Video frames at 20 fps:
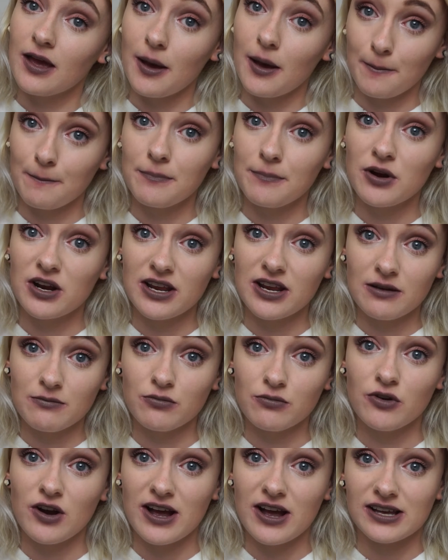I'm pretty
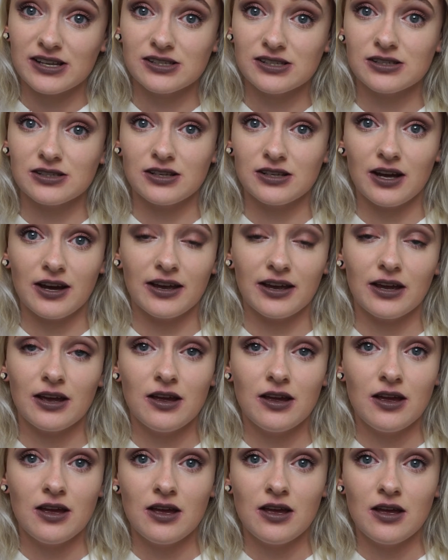impressed. Like,
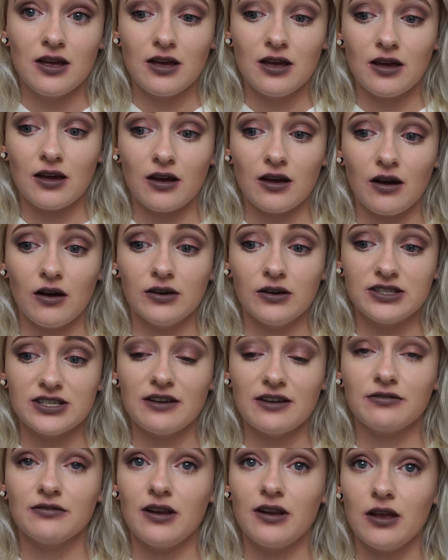I
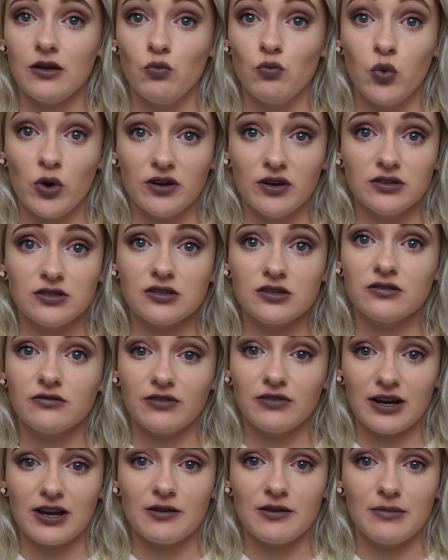definitely would
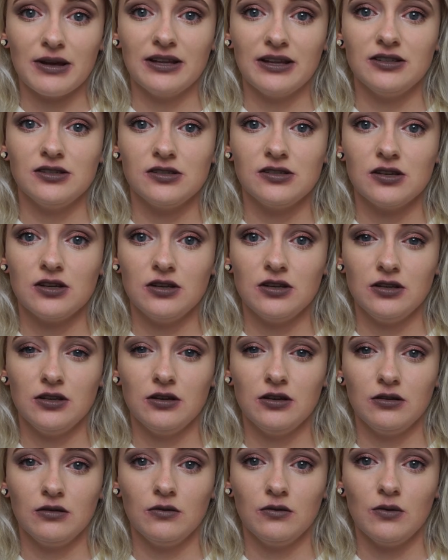recommend
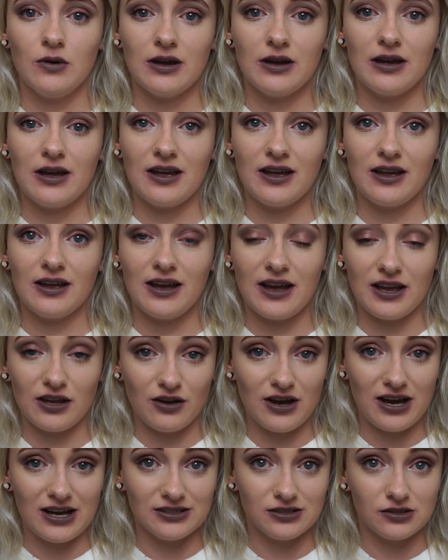you getting
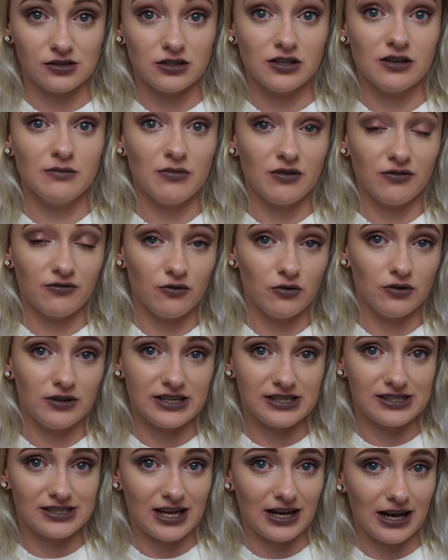your hands on them before
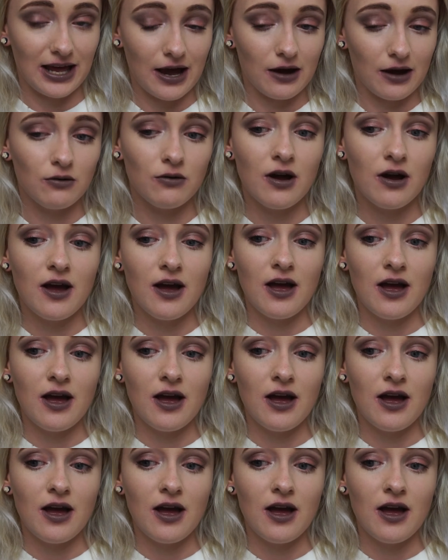they sell out.